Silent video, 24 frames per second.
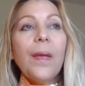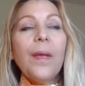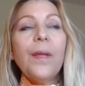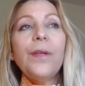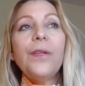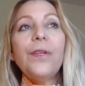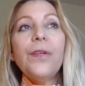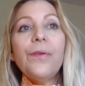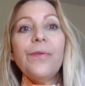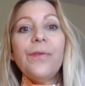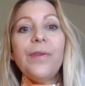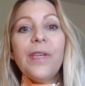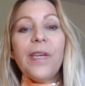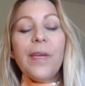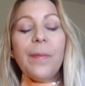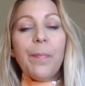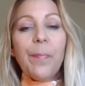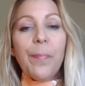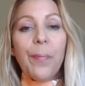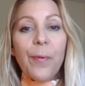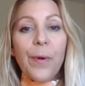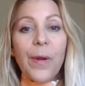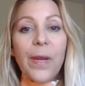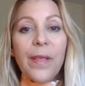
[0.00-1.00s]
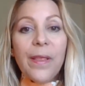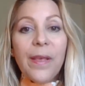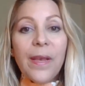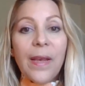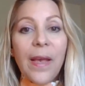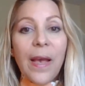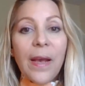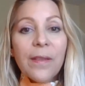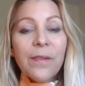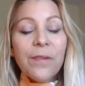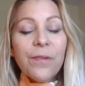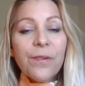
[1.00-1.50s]
do deep breathing
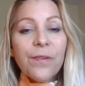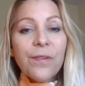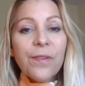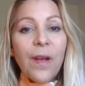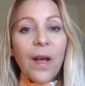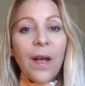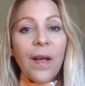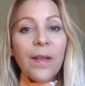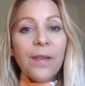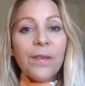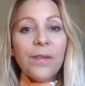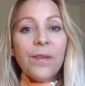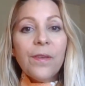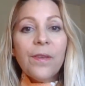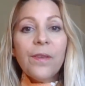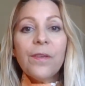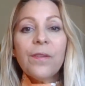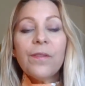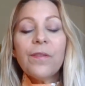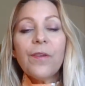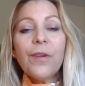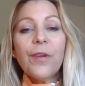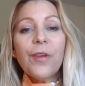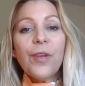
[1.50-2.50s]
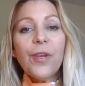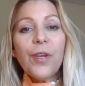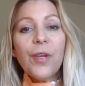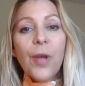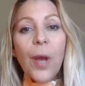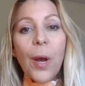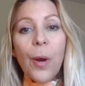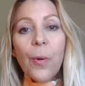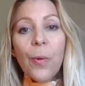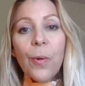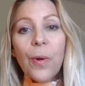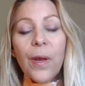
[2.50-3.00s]
exercises,
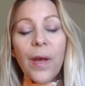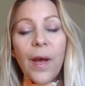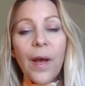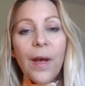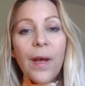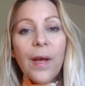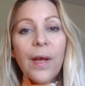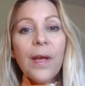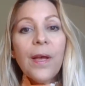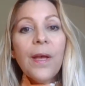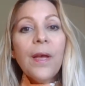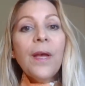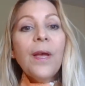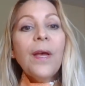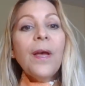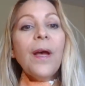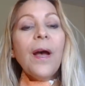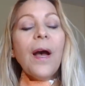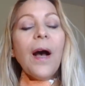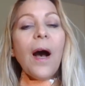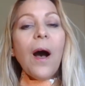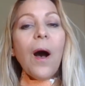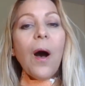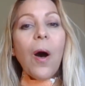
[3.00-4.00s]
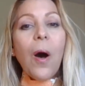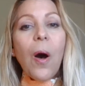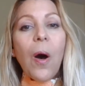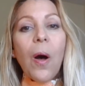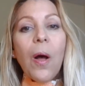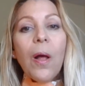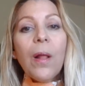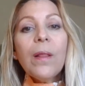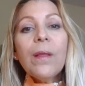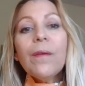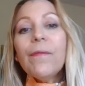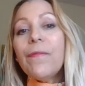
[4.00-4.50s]
yoga.
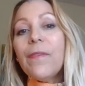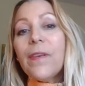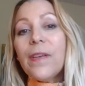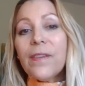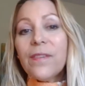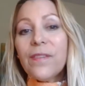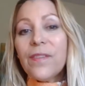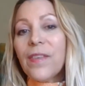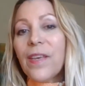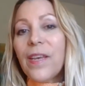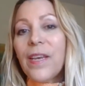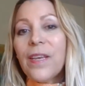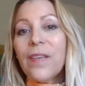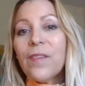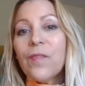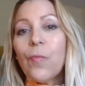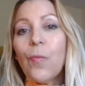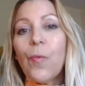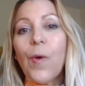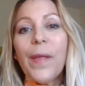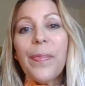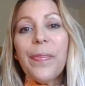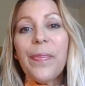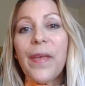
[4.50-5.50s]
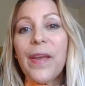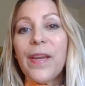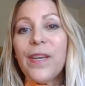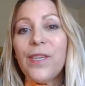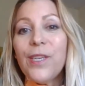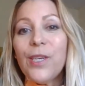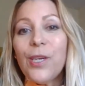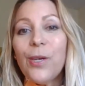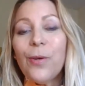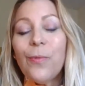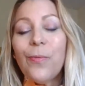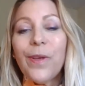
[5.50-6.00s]
All of these things, what they
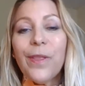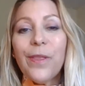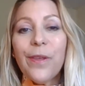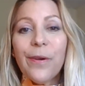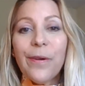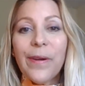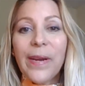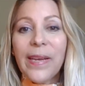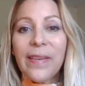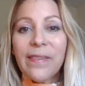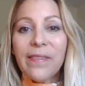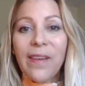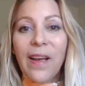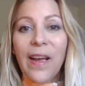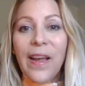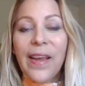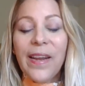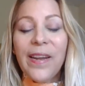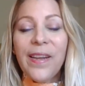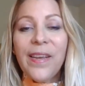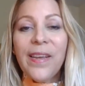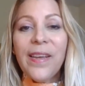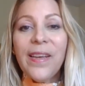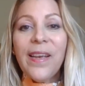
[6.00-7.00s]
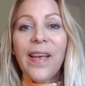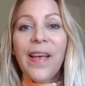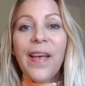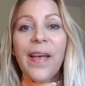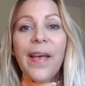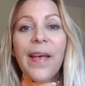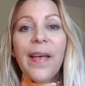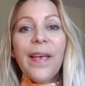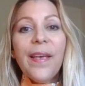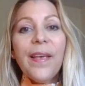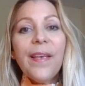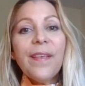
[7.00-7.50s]
do with your anxiety
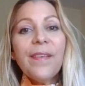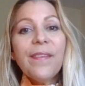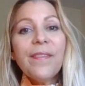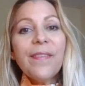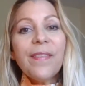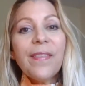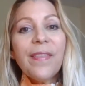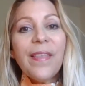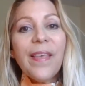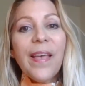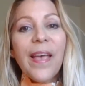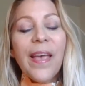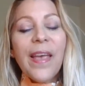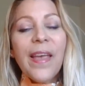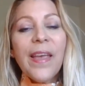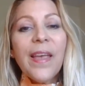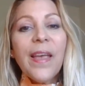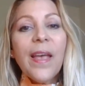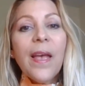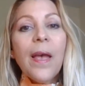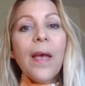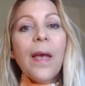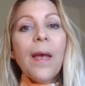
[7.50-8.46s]
is they